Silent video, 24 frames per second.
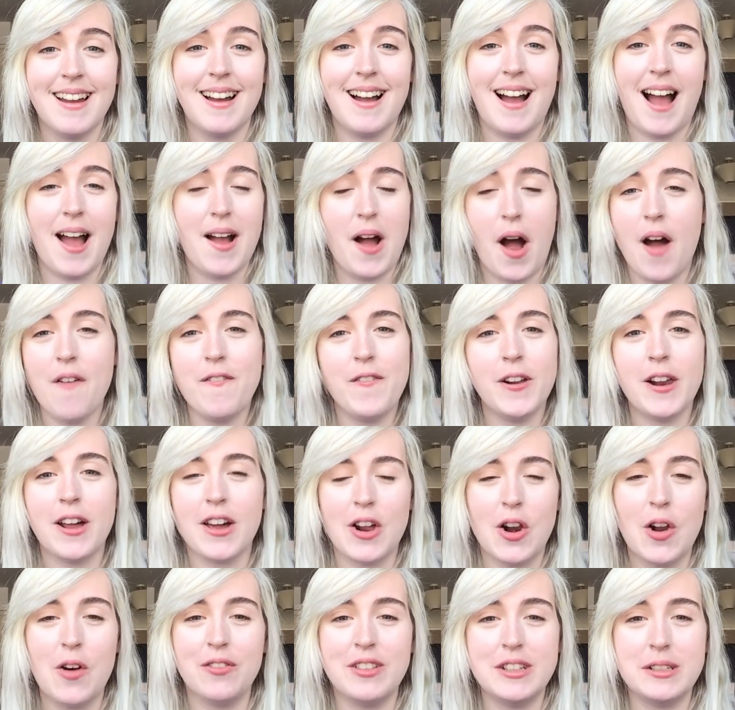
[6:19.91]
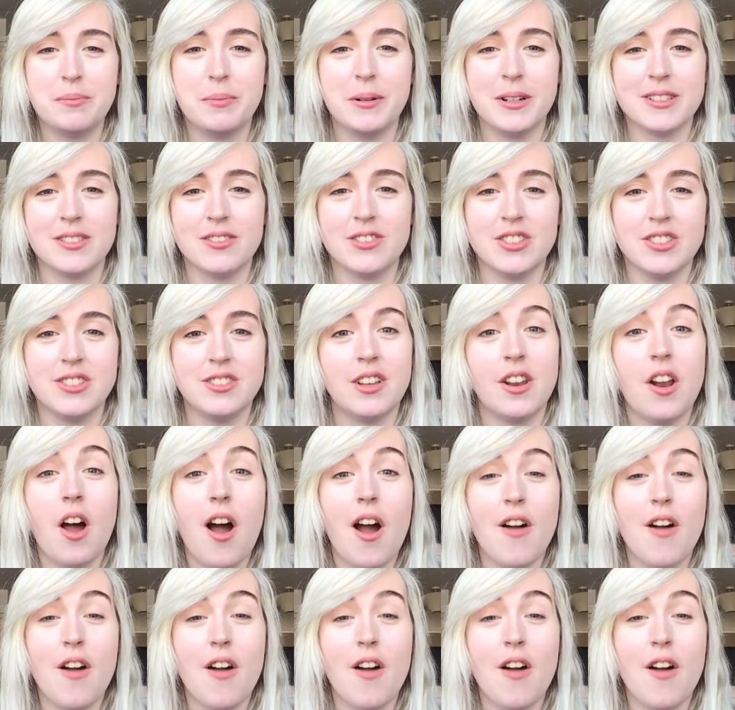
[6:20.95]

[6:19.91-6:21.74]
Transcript: I feel like a lot of these books I've just said, oh,